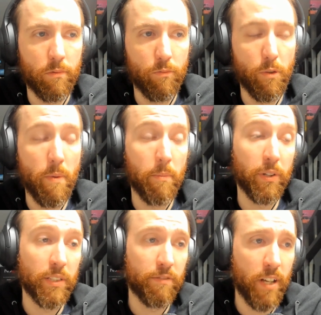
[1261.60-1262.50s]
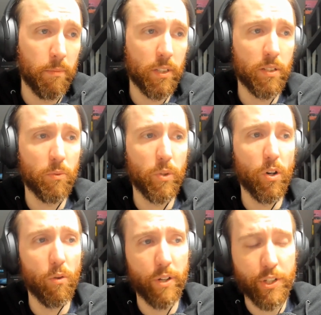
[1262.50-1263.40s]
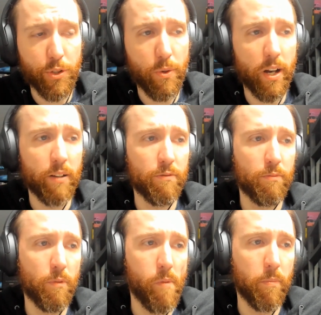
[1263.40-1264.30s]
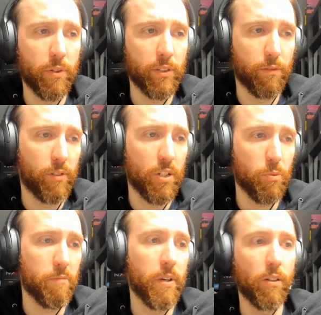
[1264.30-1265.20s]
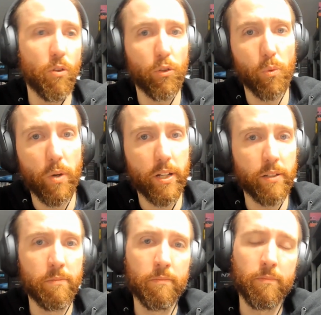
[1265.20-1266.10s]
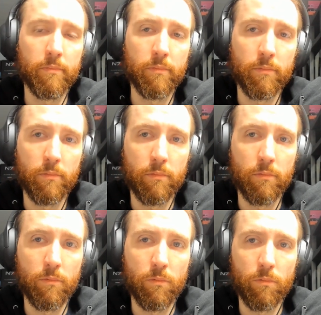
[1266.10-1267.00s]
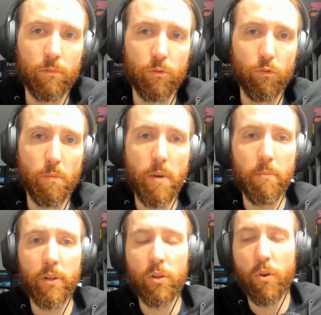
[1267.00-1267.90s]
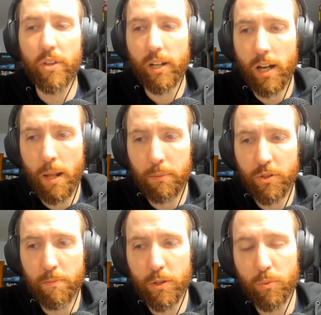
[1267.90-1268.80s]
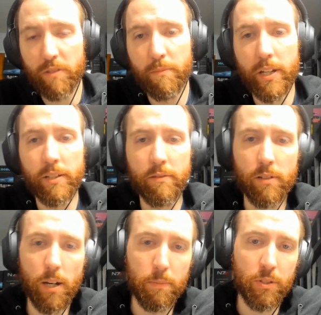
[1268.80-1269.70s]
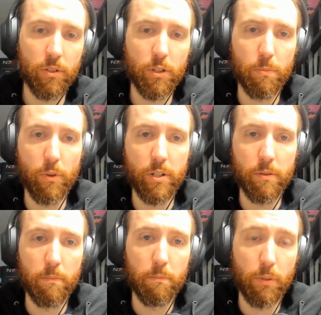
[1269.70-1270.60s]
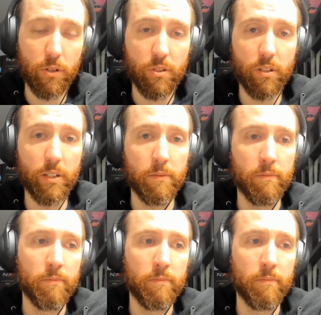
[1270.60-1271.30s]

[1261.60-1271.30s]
remembering the family we already do have, remembering the friends we've made along the way, remembering all the accomplishments we've made up until this point, personally,